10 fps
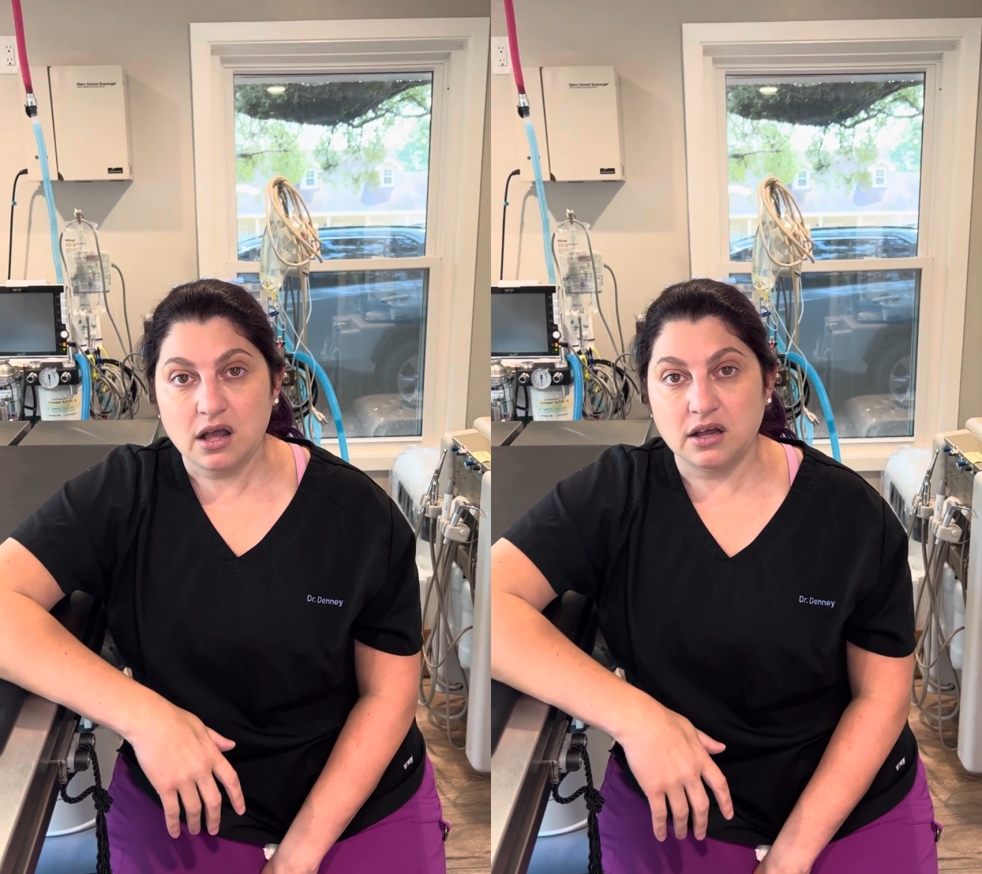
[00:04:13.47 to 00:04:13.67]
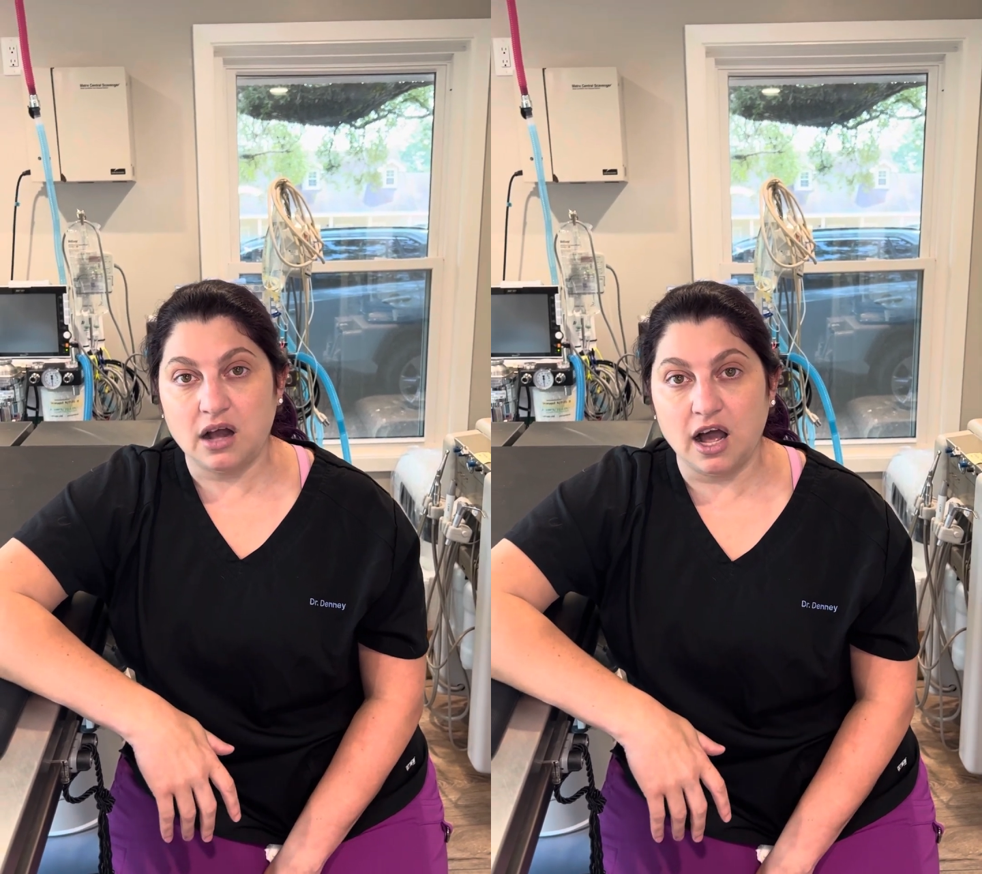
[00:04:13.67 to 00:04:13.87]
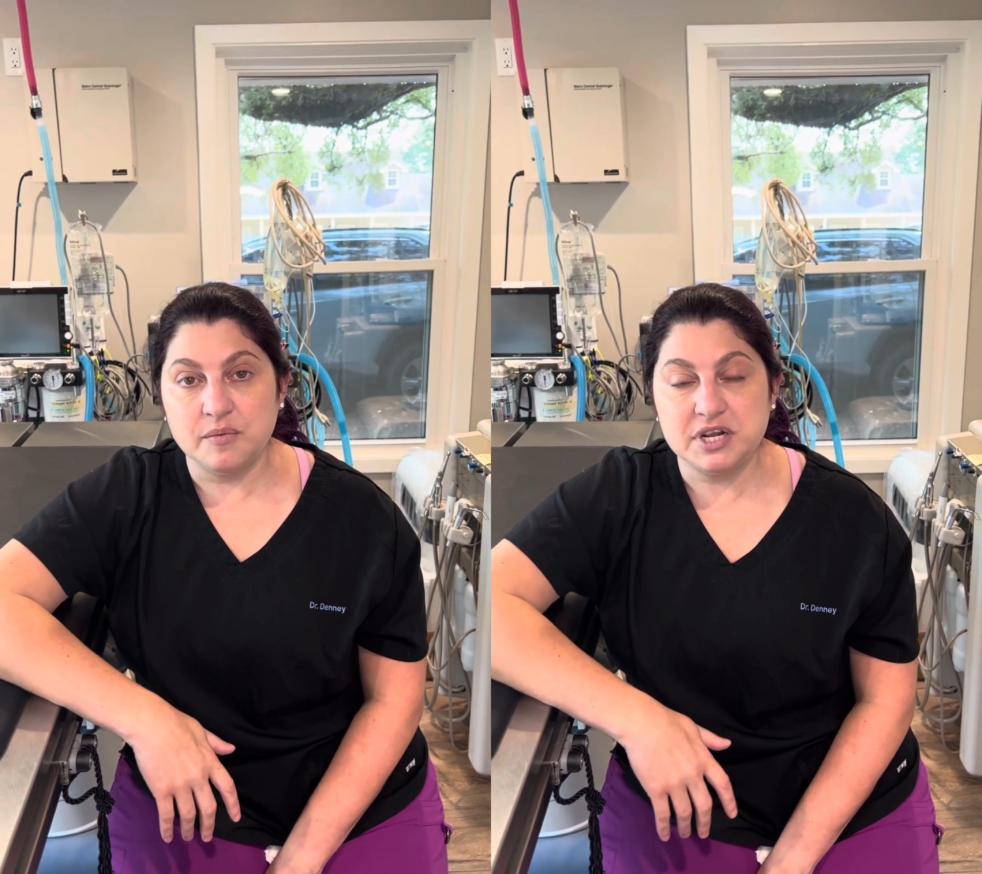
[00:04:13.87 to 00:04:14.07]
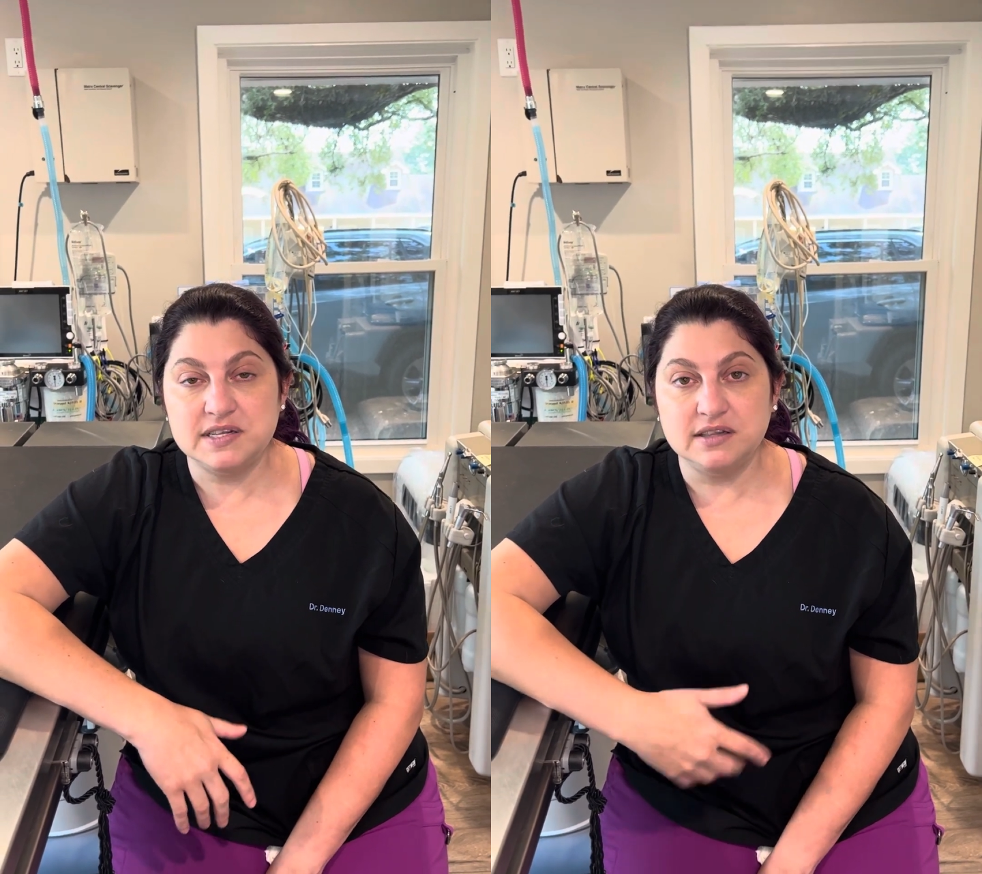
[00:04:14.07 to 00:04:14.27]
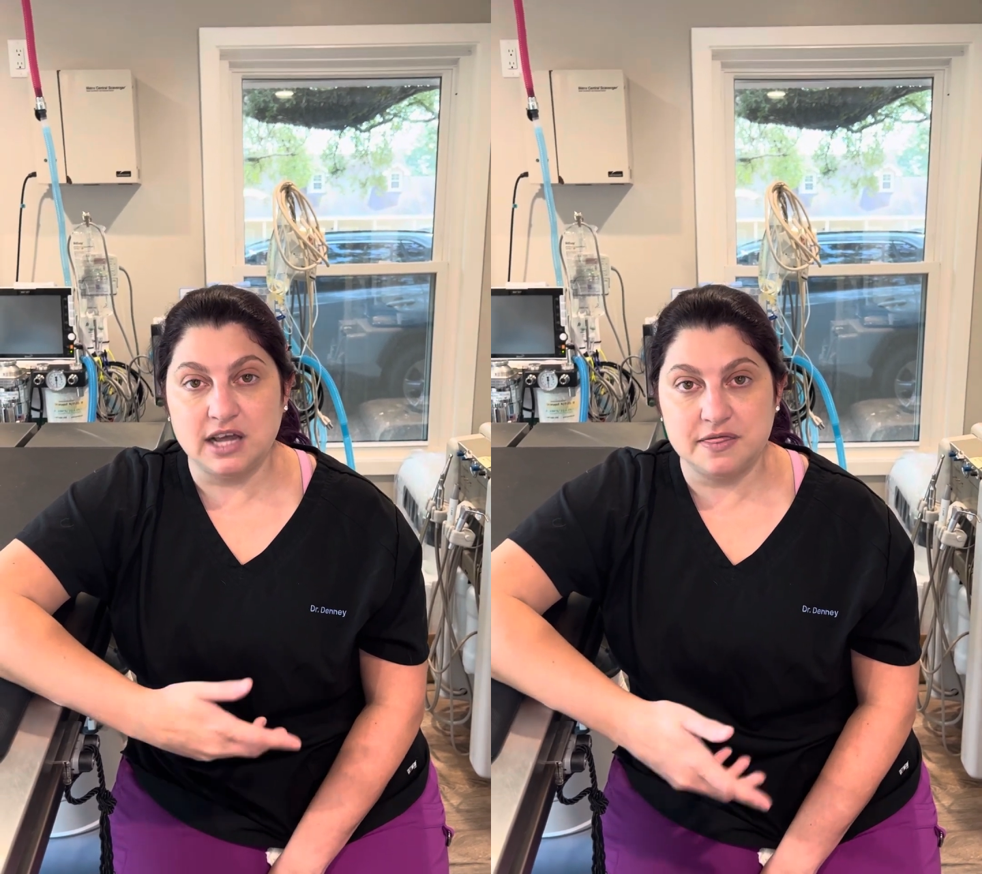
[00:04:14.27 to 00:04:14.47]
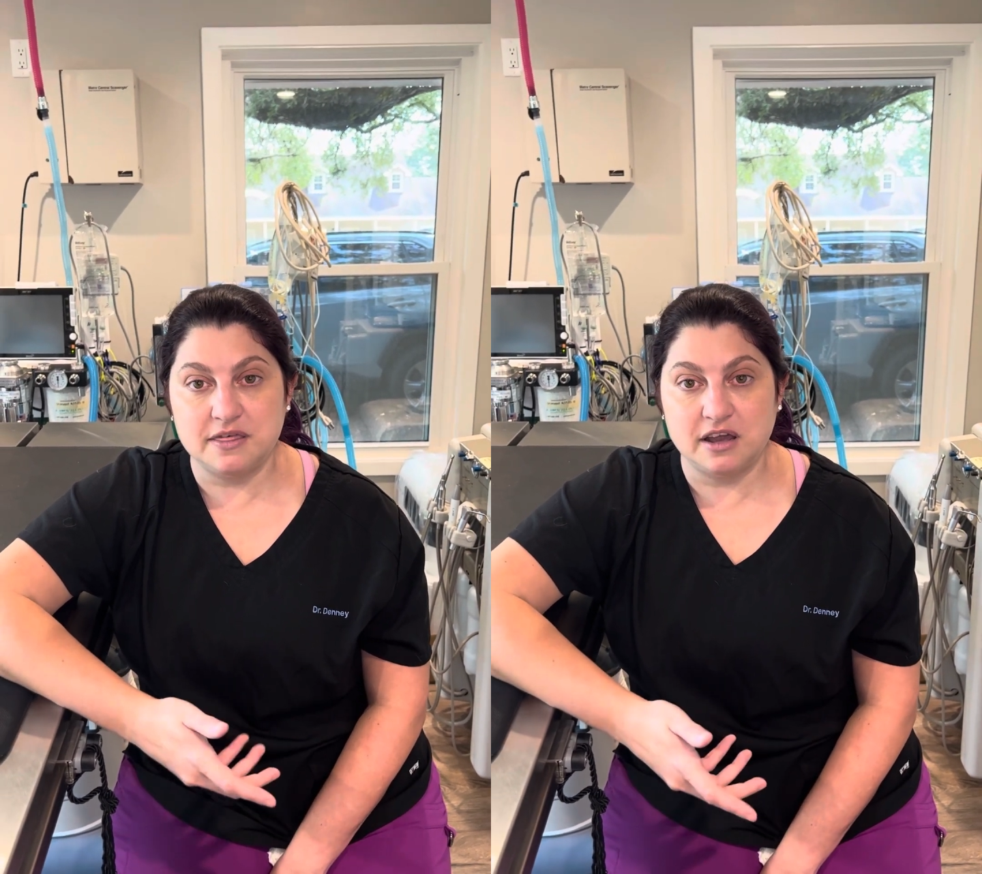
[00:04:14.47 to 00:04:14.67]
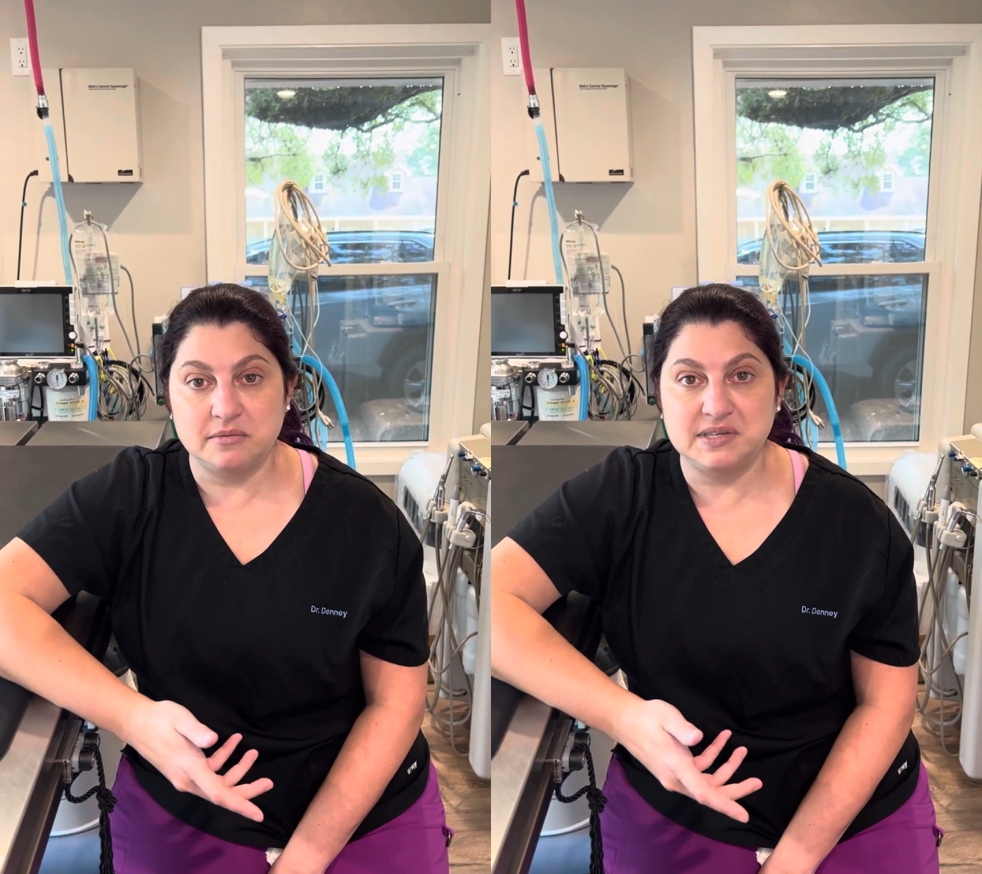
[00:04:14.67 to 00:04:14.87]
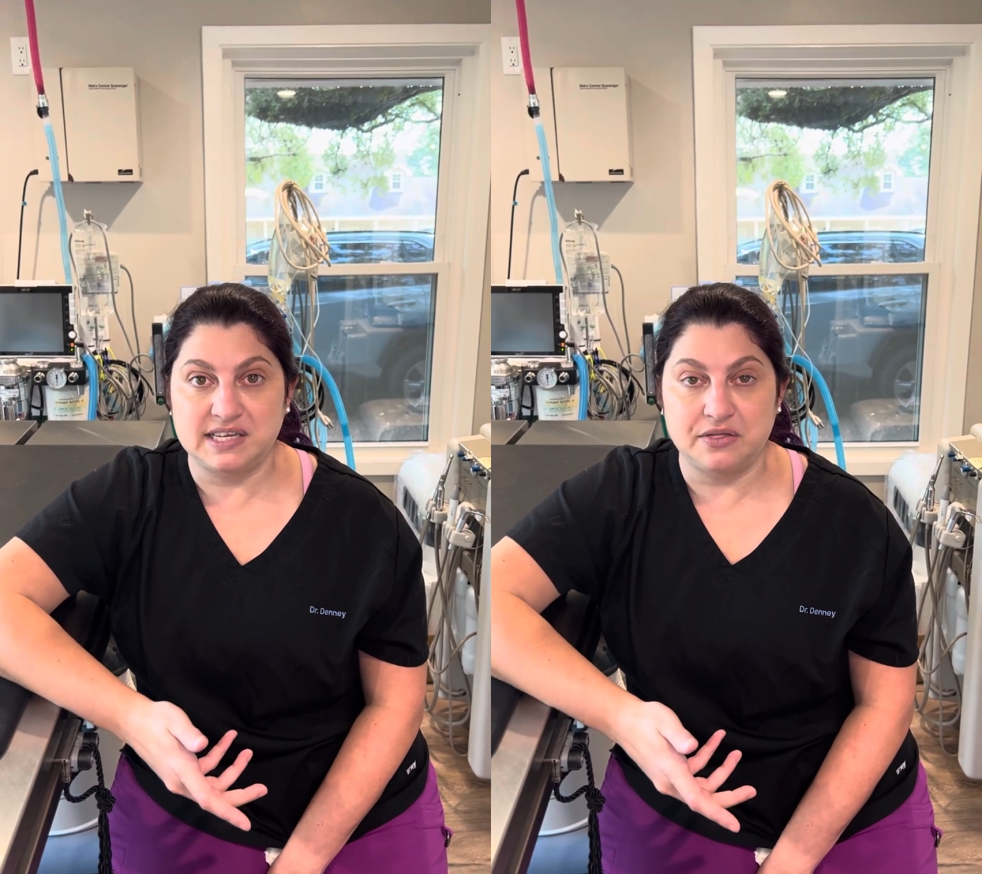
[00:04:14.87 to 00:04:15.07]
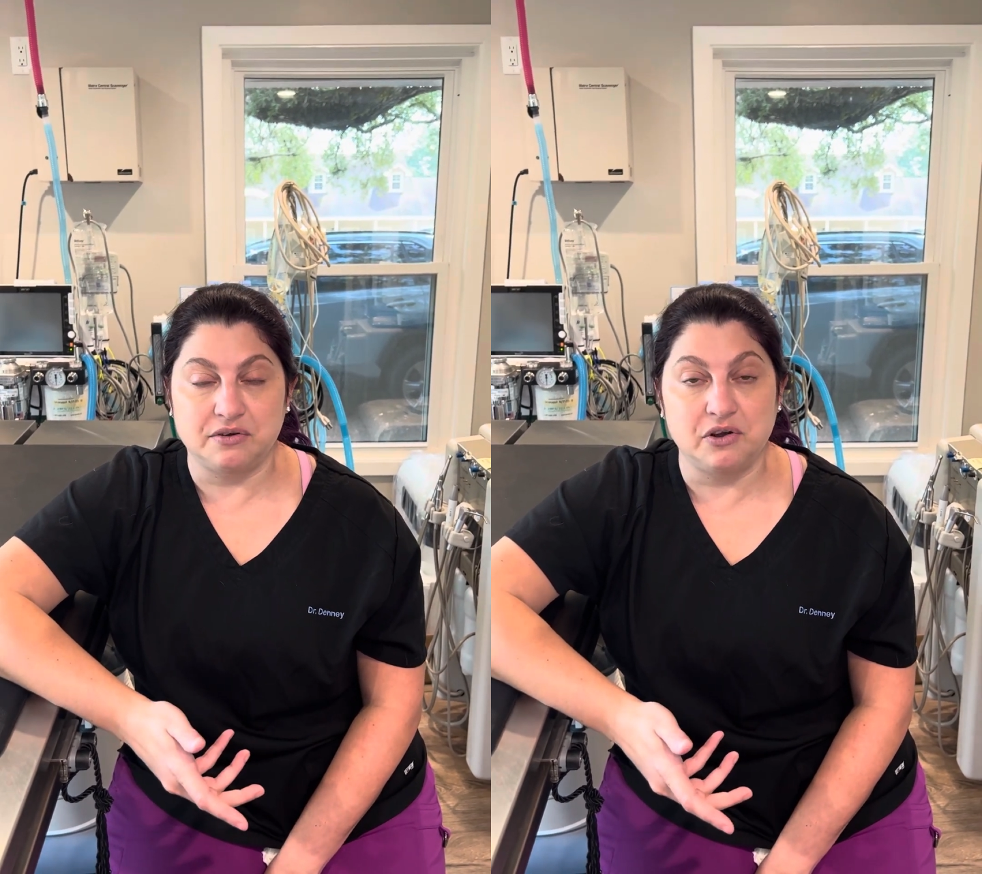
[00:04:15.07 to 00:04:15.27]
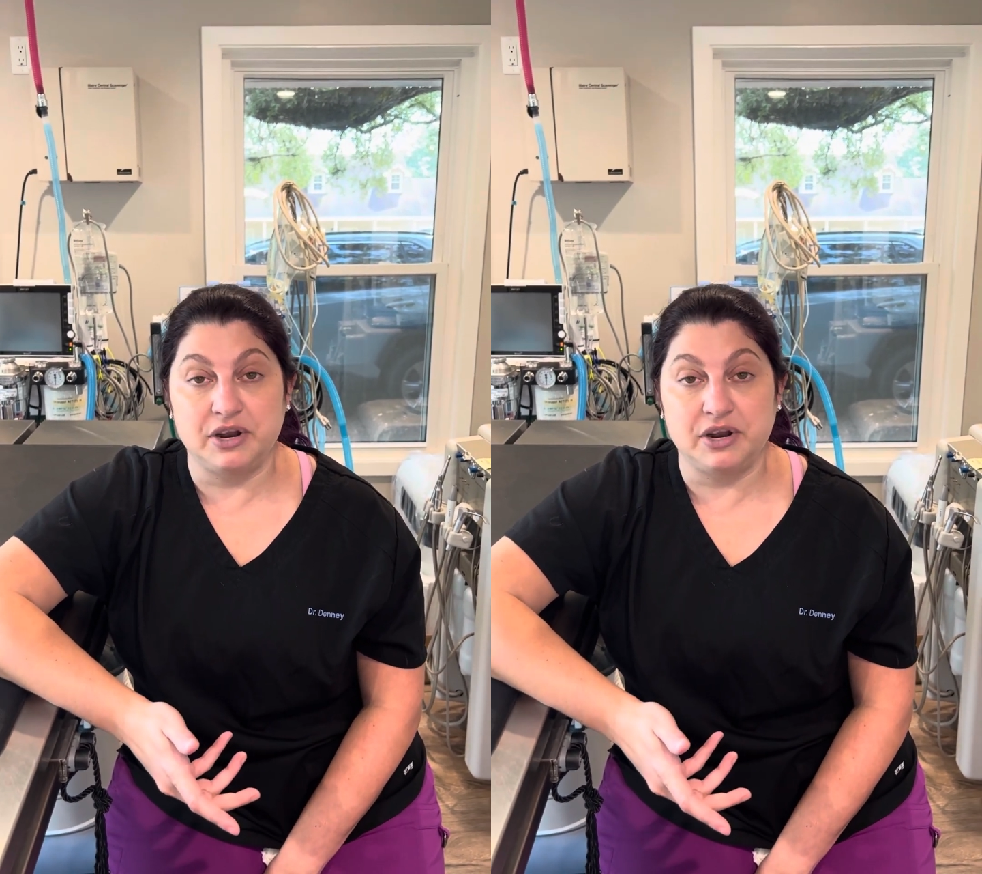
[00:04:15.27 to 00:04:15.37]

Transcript: I would let them set their